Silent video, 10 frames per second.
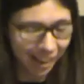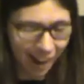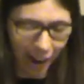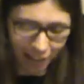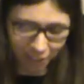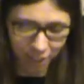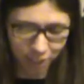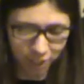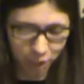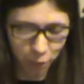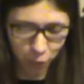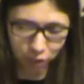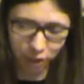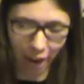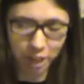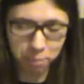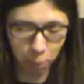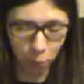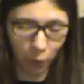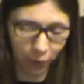Access the hero's
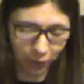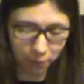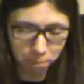dashboard.